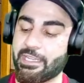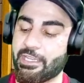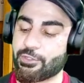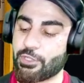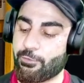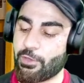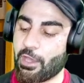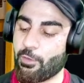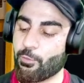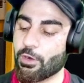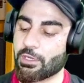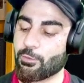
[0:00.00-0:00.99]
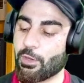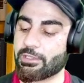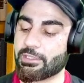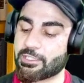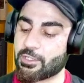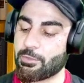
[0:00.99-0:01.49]
So if you have word 1,
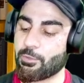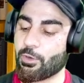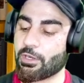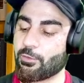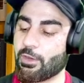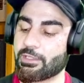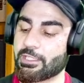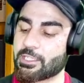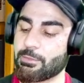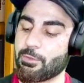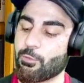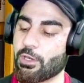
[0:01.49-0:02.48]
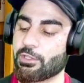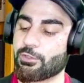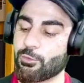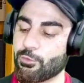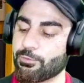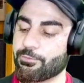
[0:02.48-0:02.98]
this will be word 1, this will be word
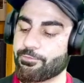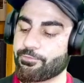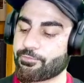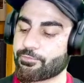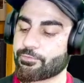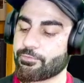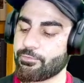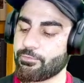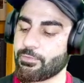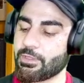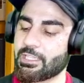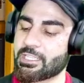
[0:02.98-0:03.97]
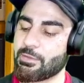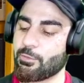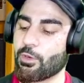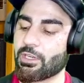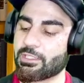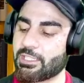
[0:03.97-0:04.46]
2, this will be
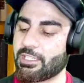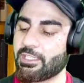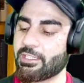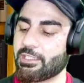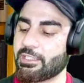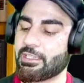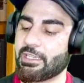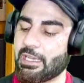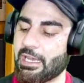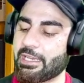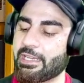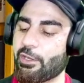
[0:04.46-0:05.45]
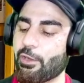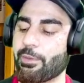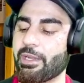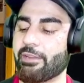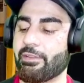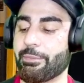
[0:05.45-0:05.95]
word 3, a grid of
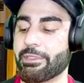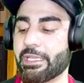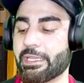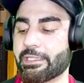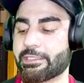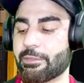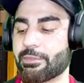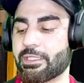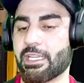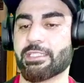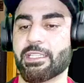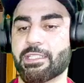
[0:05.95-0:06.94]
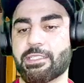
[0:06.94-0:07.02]
data will be there, something like this.